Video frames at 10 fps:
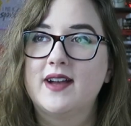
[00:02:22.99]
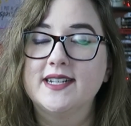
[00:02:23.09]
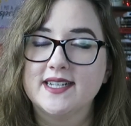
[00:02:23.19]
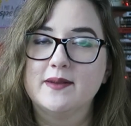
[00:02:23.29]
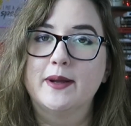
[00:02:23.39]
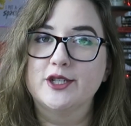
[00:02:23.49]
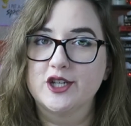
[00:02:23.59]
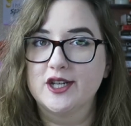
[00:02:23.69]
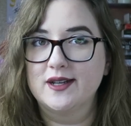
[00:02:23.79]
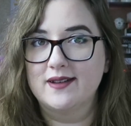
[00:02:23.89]
I didn't
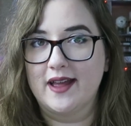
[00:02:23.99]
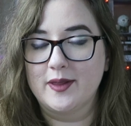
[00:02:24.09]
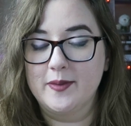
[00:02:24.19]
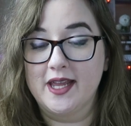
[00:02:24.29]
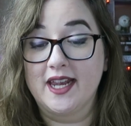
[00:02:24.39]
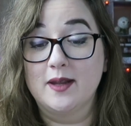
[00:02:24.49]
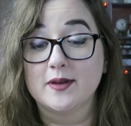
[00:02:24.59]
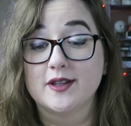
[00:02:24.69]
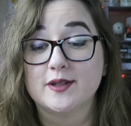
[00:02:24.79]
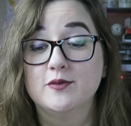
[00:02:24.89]
mention at the beginning,
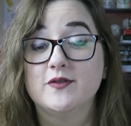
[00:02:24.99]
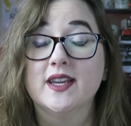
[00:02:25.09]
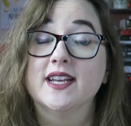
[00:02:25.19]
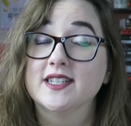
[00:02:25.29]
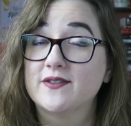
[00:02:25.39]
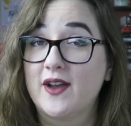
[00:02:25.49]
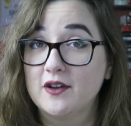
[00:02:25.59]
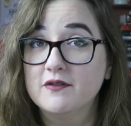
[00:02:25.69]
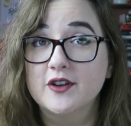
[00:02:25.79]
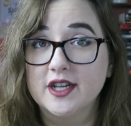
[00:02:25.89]
but this movie is a
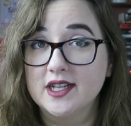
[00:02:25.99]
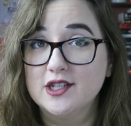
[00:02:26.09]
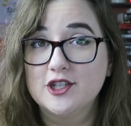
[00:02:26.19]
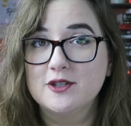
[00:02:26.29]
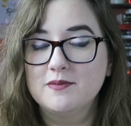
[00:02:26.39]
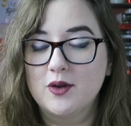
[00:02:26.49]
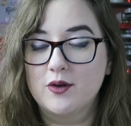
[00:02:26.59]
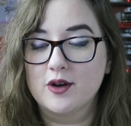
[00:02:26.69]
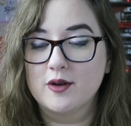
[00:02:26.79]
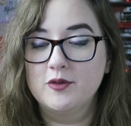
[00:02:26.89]
found footage
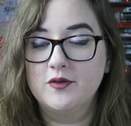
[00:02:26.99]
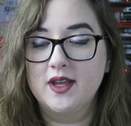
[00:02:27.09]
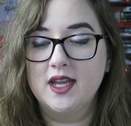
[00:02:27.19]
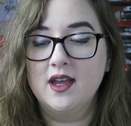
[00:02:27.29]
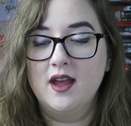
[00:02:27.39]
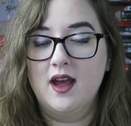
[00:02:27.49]
horror movie,